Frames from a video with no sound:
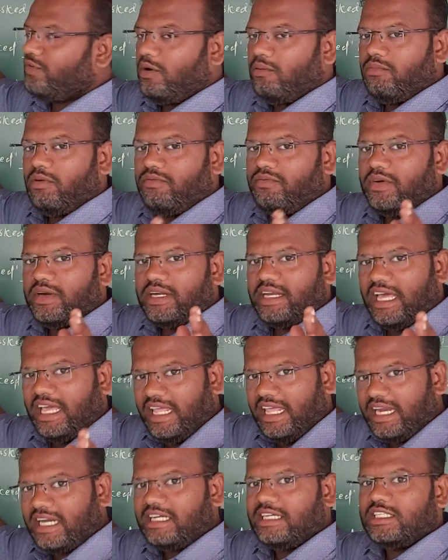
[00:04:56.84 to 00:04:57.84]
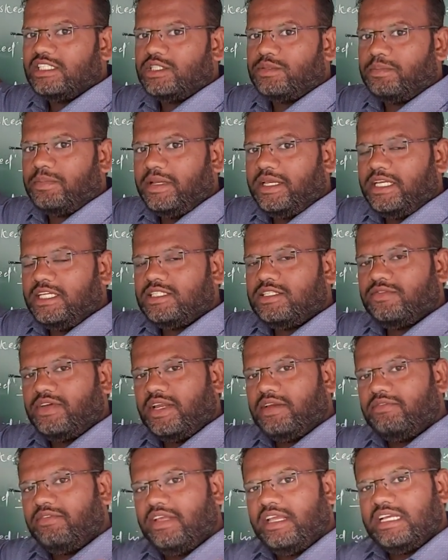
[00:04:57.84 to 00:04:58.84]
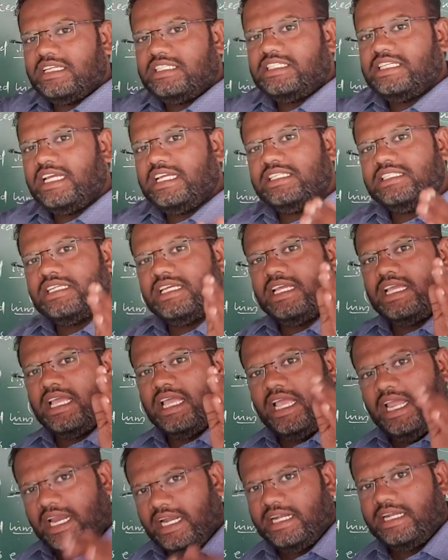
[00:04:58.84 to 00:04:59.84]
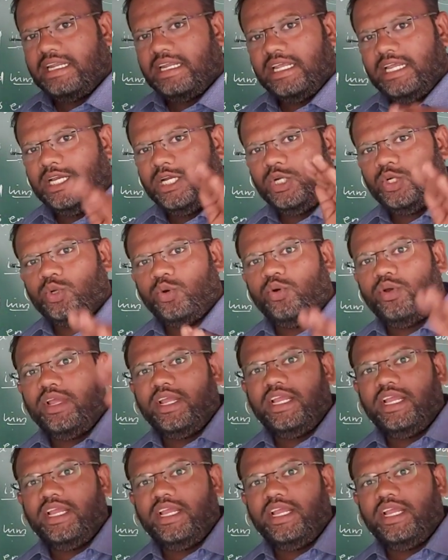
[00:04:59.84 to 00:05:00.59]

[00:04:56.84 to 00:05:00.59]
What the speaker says: form of a direct speech. When we are changing it into